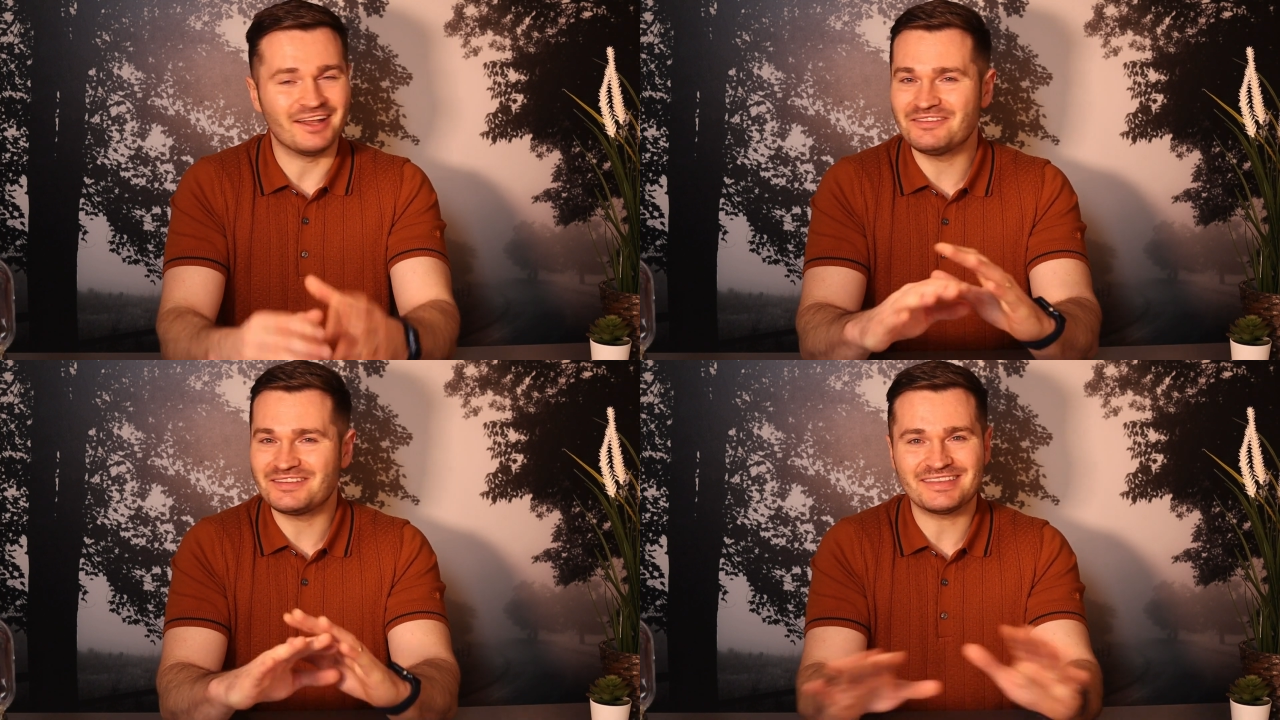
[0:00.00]

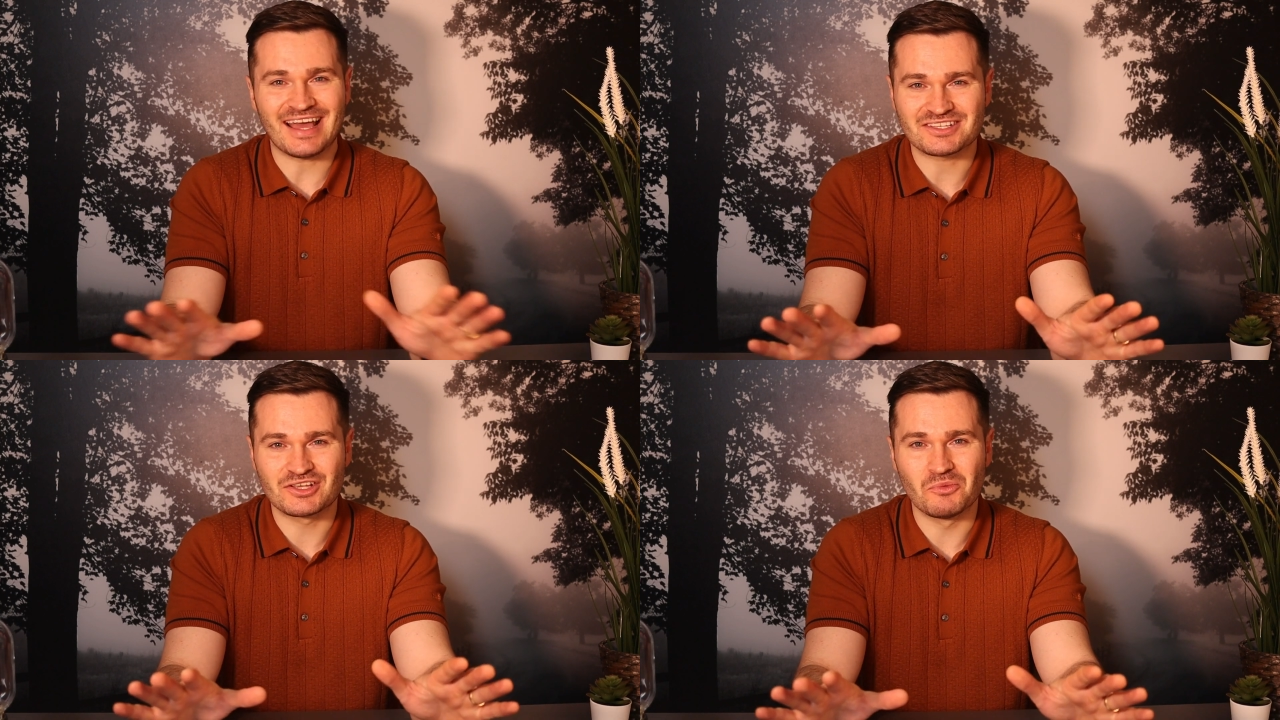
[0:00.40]
I don't think
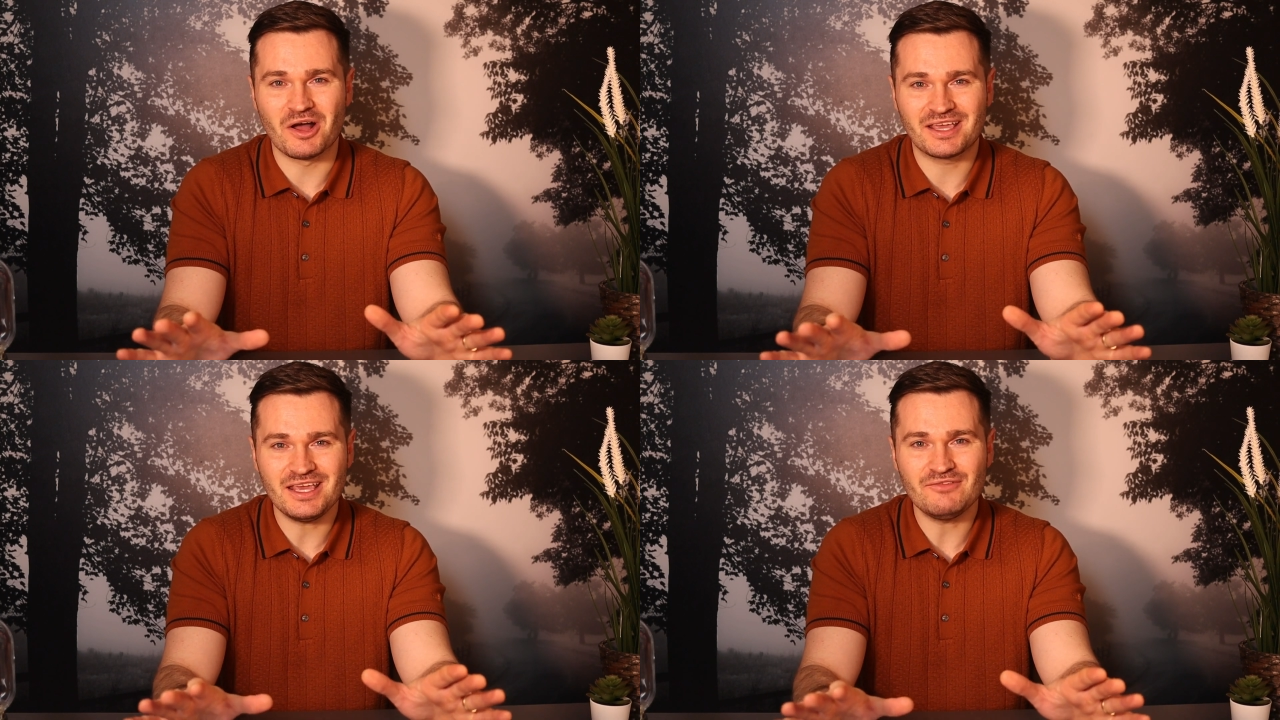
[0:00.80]
that's going to
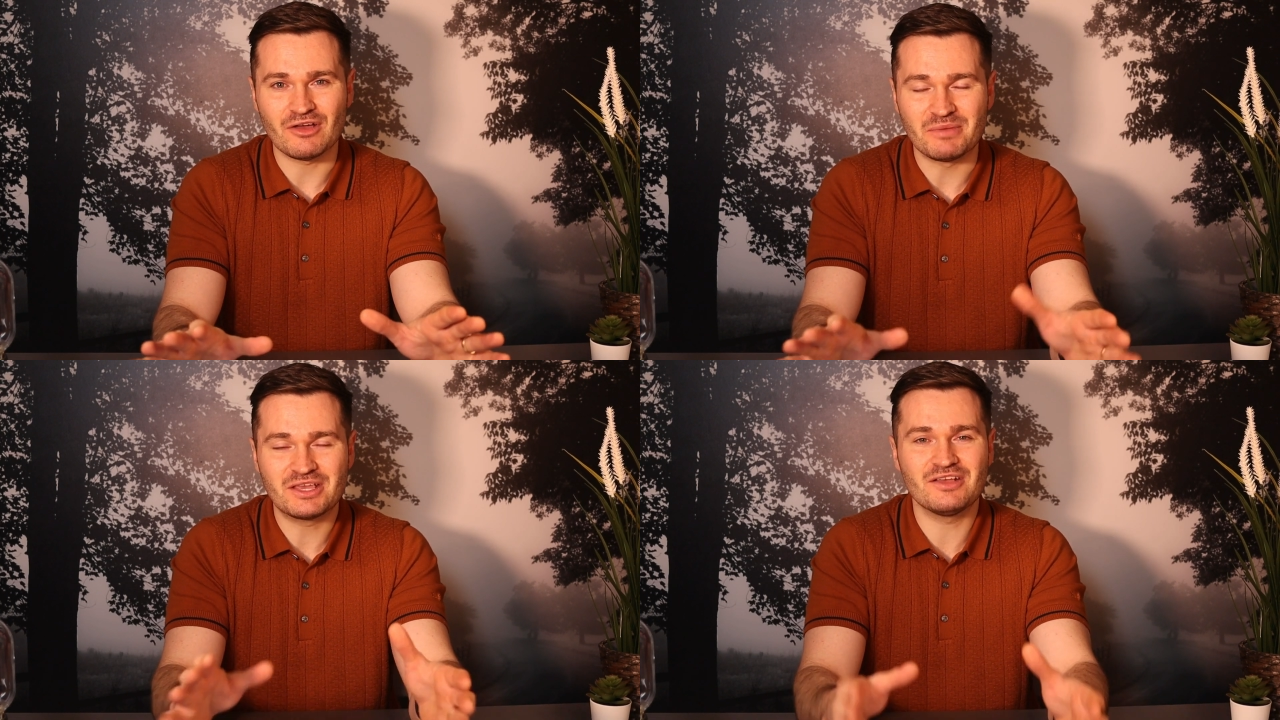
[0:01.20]
work
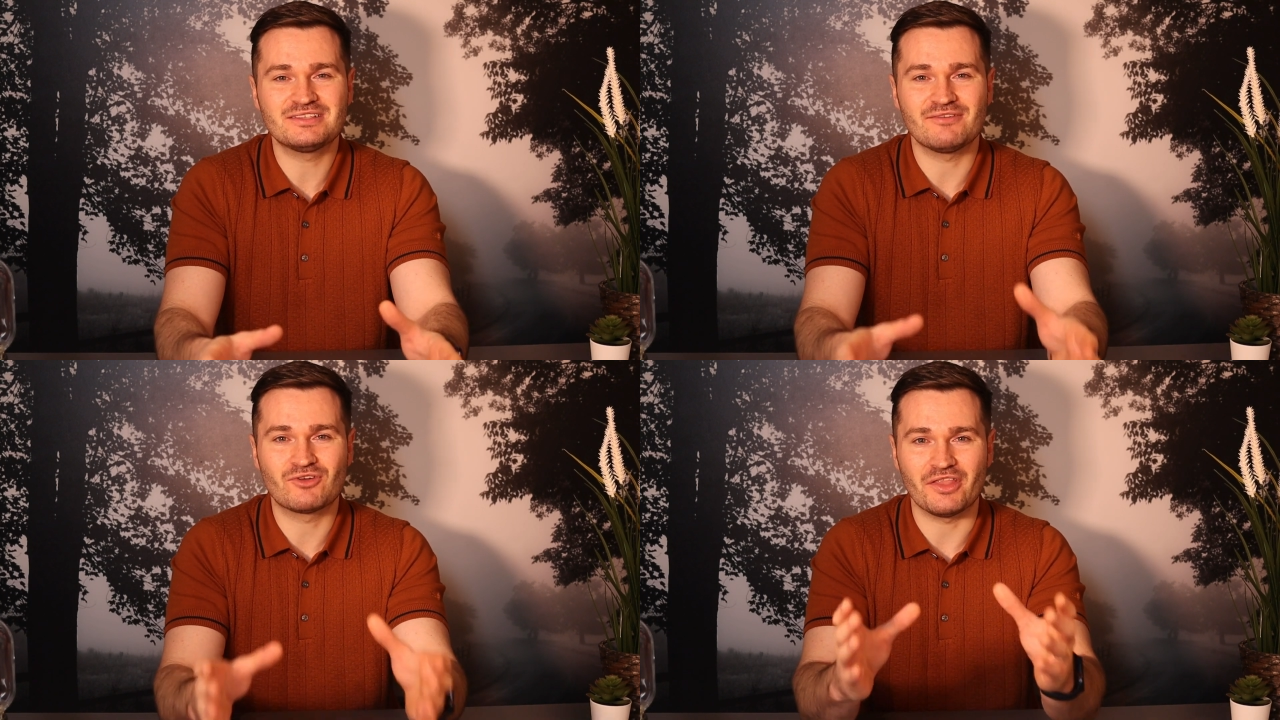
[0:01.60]
either
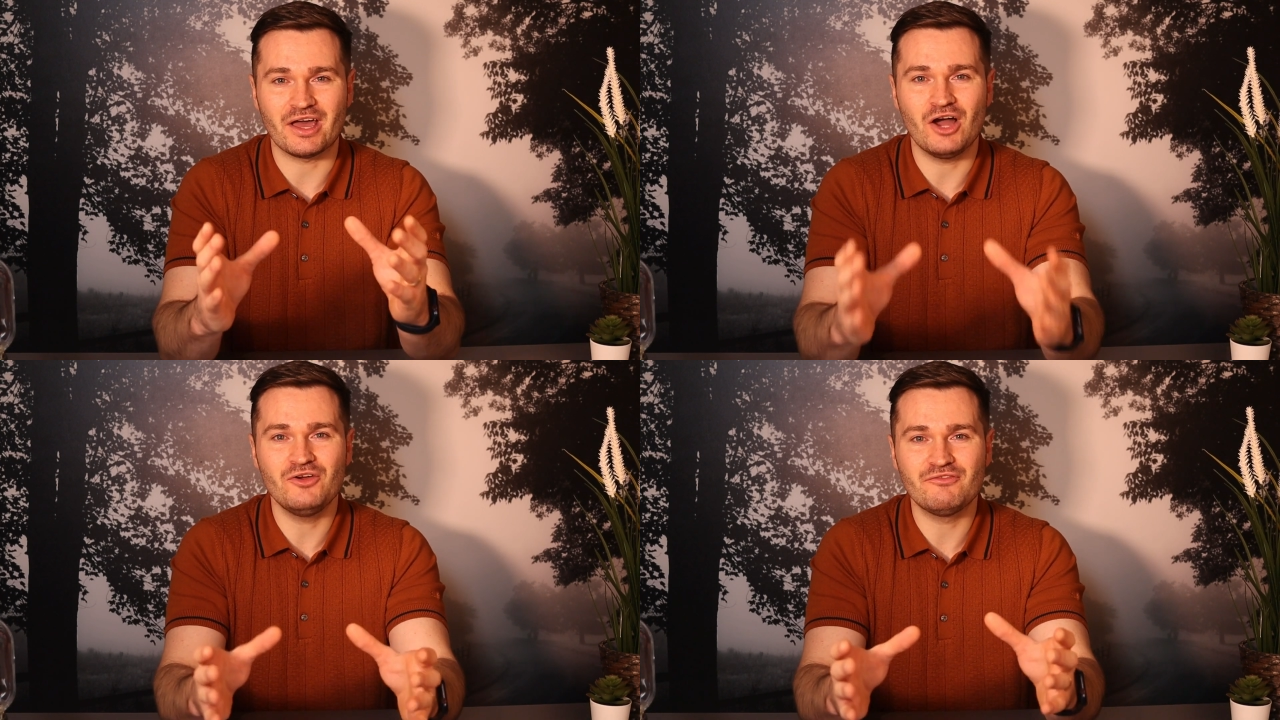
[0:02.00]
because they've got
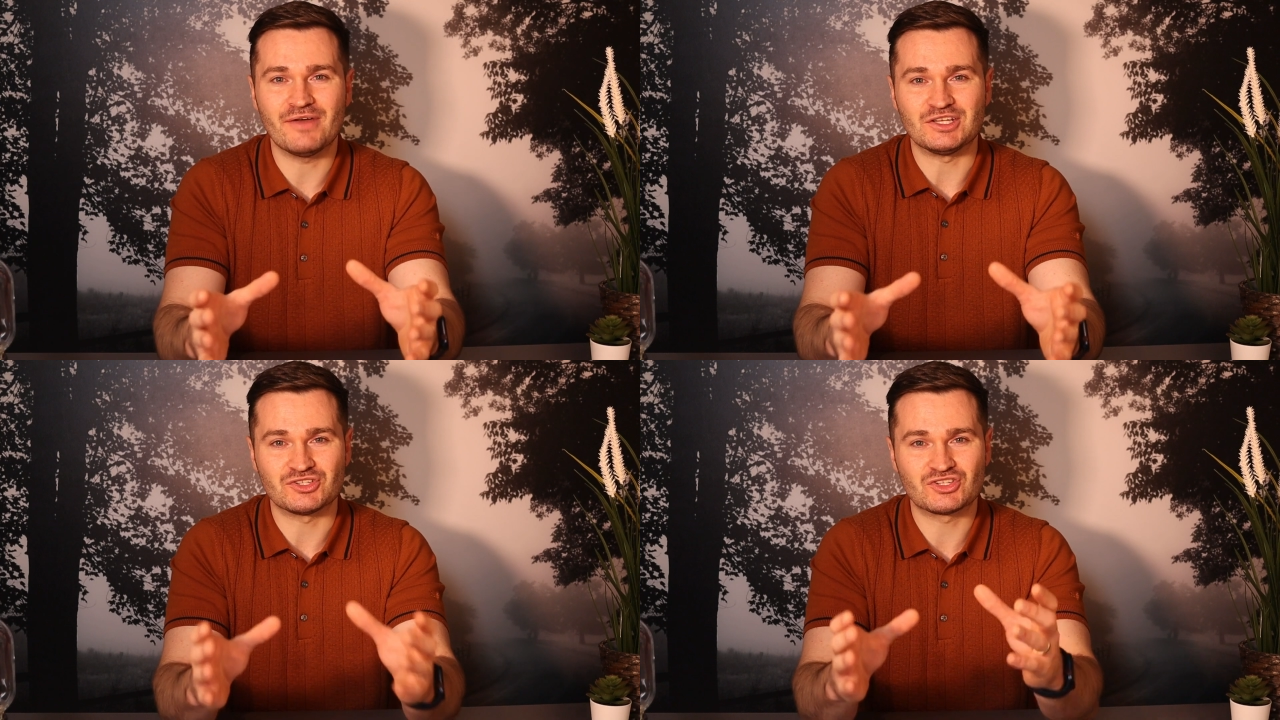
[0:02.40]
their own
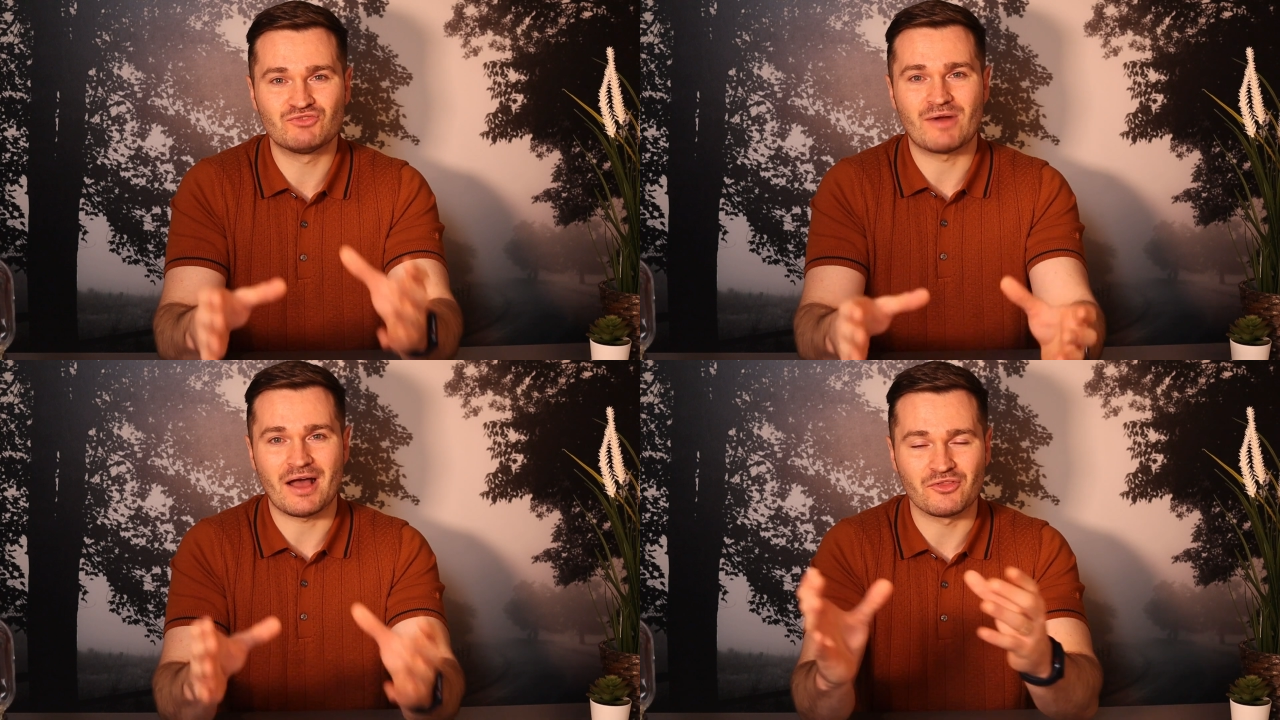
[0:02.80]
event
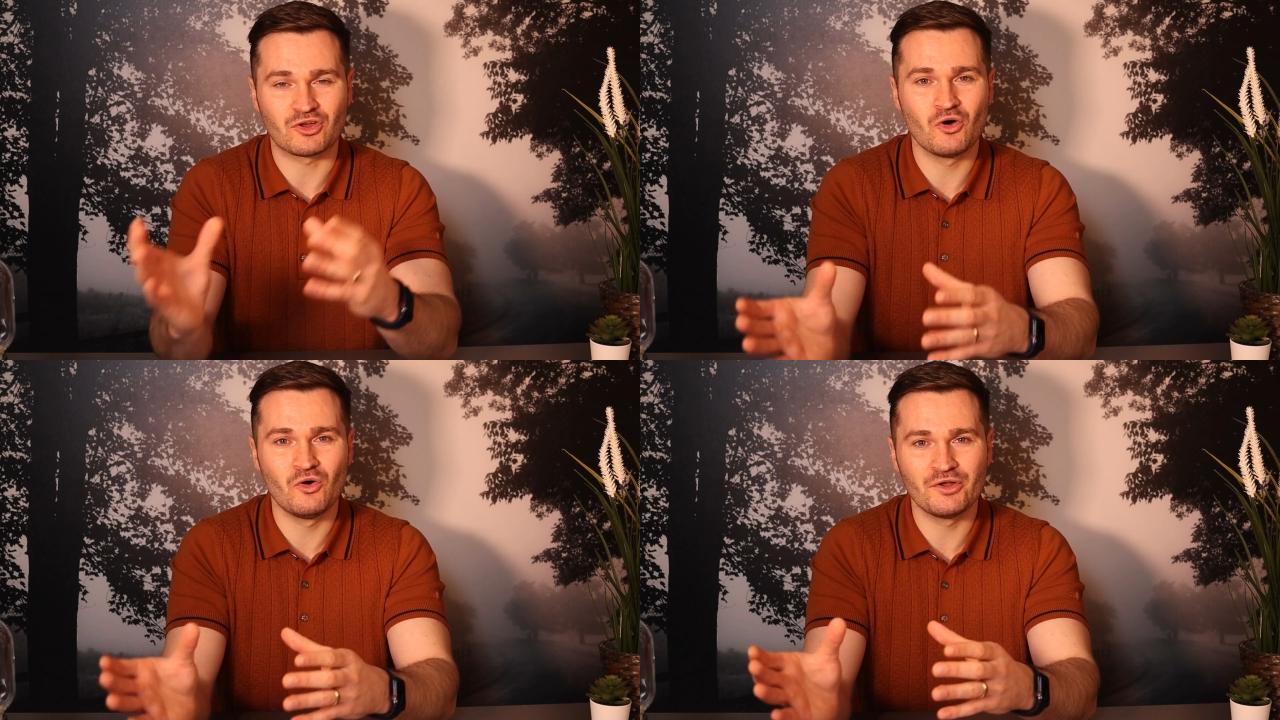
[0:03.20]
just around
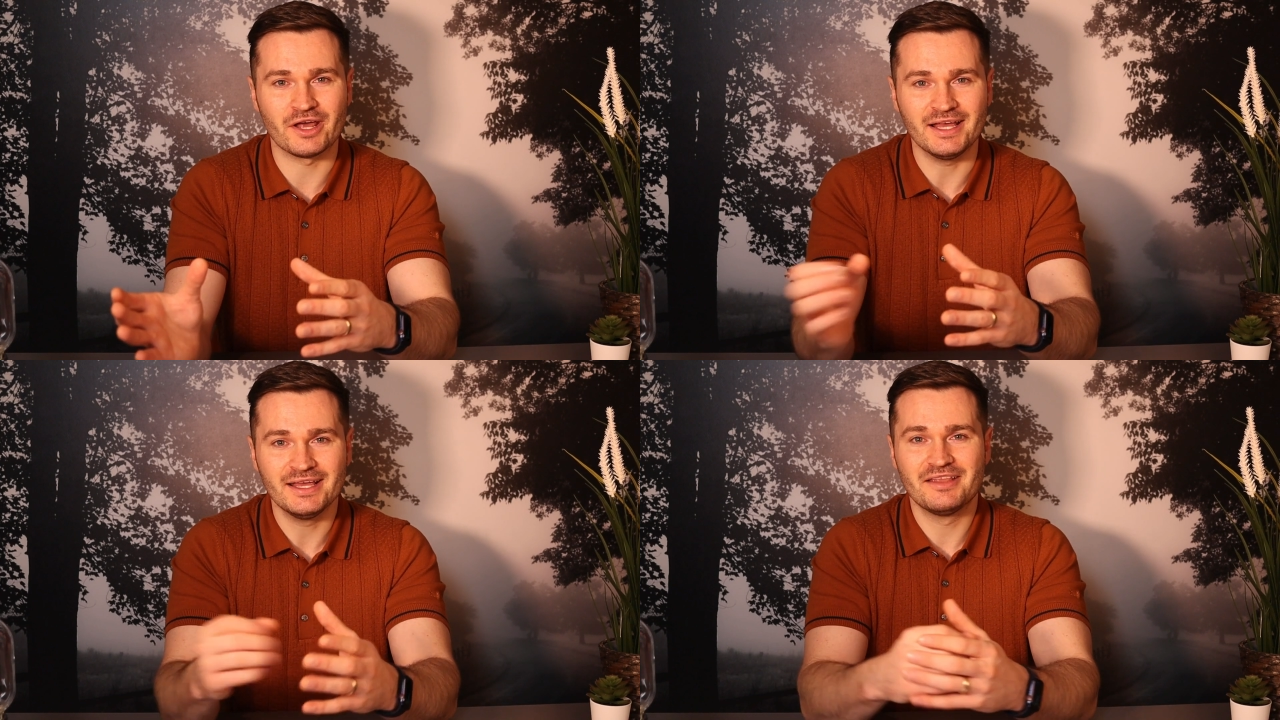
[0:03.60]
the
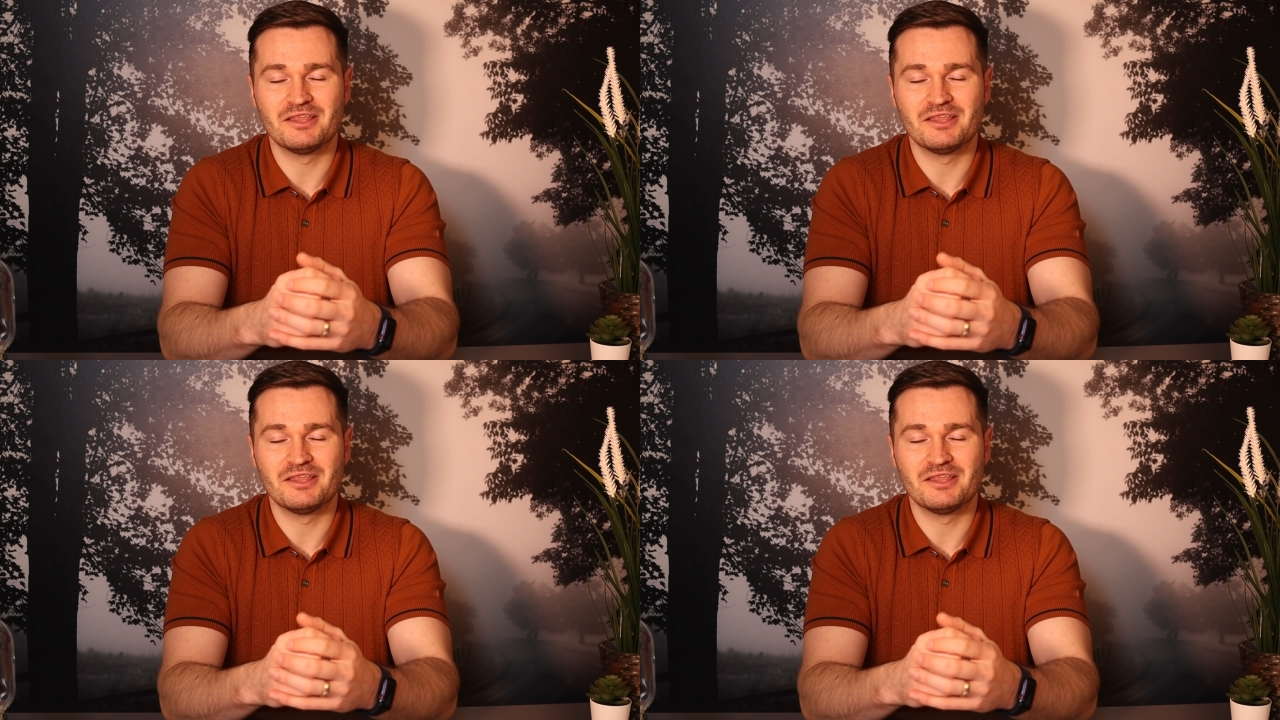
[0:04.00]
corner.